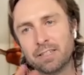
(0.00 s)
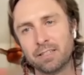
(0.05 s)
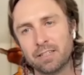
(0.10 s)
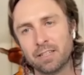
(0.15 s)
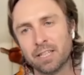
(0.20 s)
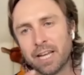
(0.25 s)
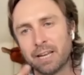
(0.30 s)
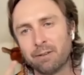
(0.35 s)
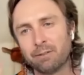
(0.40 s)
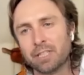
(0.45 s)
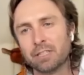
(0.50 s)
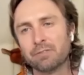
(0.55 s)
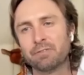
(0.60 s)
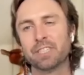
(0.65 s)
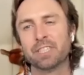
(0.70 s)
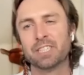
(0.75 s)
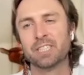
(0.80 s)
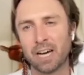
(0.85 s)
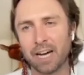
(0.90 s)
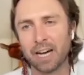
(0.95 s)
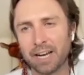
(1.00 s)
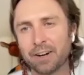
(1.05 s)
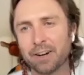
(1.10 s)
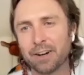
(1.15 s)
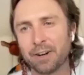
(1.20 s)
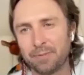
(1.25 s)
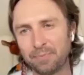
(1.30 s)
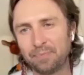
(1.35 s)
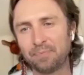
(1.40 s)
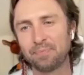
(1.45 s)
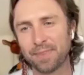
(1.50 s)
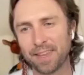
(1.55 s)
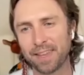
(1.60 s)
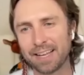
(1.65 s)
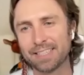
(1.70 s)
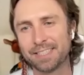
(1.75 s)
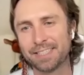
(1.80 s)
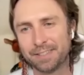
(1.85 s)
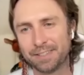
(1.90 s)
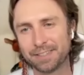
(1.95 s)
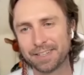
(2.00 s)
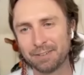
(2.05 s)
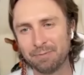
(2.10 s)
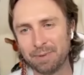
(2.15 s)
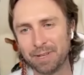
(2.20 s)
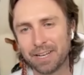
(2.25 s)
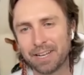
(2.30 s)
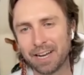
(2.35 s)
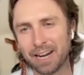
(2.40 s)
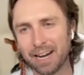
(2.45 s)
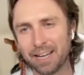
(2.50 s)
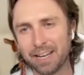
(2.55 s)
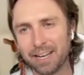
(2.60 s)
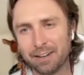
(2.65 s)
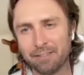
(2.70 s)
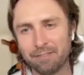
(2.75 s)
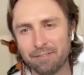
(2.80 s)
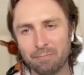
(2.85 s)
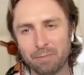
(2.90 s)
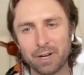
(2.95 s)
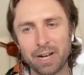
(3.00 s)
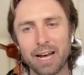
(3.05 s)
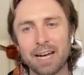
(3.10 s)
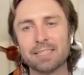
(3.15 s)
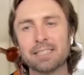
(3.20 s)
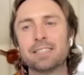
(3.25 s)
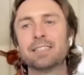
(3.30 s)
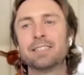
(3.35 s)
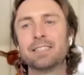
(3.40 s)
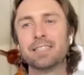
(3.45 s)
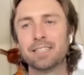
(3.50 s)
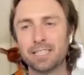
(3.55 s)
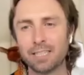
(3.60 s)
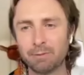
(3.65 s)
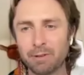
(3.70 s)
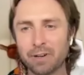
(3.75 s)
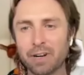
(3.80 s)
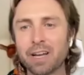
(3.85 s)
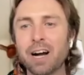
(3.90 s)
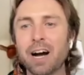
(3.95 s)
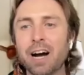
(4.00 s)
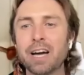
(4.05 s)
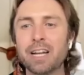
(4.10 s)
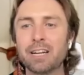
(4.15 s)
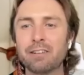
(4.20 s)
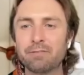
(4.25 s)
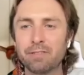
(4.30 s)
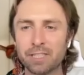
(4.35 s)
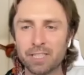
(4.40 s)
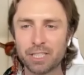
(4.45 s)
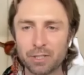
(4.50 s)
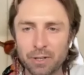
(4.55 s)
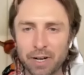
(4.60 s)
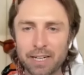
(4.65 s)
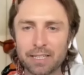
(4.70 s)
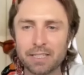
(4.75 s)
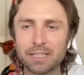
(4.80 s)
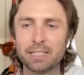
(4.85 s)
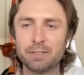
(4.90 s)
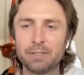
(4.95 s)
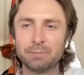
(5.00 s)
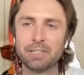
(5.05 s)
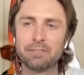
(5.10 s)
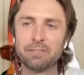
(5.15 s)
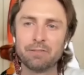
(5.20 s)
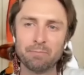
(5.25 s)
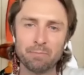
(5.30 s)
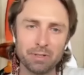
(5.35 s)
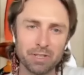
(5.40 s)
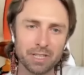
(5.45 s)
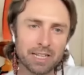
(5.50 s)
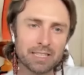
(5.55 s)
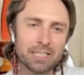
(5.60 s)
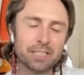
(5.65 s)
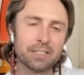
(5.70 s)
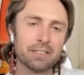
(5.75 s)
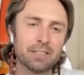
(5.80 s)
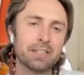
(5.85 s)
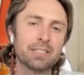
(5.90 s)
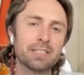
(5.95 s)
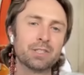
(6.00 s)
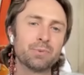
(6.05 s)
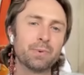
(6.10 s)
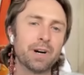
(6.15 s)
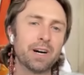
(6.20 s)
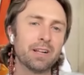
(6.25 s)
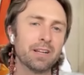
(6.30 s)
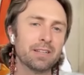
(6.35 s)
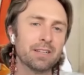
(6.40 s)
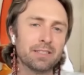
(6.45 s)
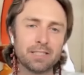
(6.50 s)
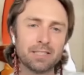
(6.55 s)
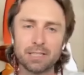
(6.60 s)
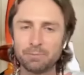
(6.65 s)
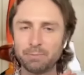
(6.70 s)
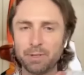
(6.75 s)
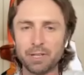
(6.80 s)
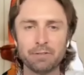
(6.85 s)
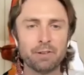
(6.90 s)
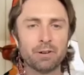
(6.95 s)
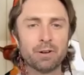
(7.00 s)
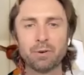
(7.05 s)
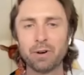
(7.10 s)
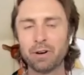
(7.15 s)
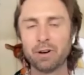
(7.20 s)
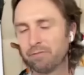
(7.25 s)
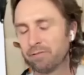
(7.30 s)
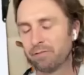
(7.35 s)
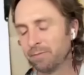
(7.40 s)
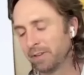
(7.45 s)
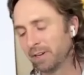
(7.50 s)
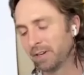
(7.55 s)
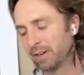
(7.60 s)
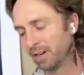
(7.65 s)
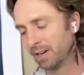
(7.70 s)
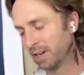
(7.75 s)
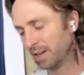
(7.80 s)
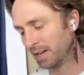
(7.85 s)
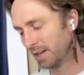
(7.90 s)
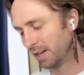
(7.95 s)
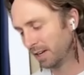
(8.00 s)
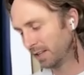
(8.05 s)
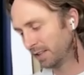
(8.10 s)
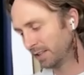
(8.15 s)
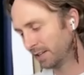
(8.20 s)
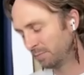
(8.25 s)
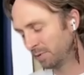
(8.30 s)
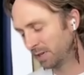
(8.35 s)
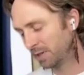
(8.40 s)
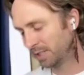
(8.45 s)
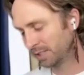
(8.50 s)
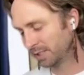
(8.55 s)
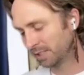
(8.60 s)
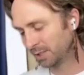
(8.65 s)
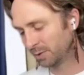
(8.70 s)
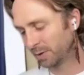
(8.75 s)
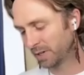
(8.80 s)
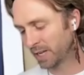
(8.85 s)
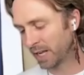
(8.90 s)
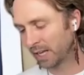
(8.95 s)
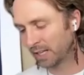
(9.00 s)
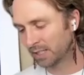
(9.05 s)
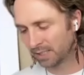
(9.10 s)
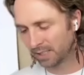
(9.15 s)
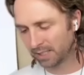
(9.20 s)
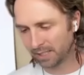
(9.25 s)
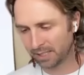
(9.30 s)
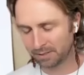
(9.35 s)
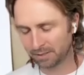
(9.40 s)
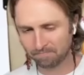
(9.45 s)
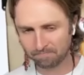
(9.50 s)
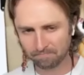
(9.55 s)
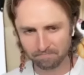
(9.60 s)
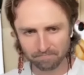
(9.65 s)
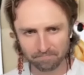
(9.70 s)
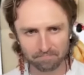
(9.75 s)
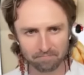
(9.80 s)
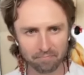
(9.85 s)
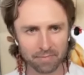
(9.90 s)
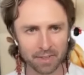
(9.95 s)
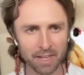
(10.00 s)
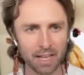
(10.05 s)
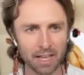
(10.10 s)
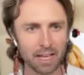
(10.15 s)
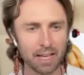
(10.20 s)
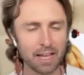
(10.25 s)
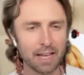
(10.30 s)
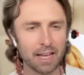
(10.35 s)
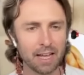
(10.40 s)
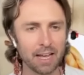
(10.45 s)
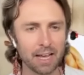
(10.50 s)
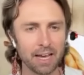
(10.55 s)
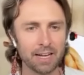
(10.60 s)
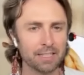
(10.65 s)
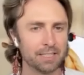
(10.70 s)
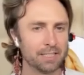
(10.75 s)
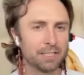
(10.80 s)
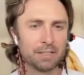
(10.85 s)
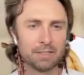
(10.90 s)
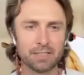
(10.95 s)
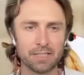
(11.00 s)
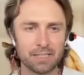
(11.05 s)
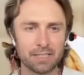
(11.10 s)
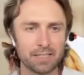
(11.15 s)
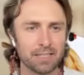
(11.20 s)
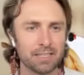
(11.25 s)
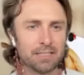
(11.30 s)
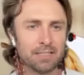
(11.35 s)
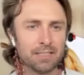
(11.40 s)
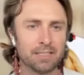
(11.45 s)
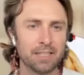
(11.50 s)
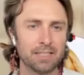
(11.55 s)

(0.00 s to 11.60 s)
into the language of desire. So there can be a kind of monasticism or a kind of retrenchment from pleasure as well. And there's this beautiful quote from their piece in 2018. And it just goes like this. It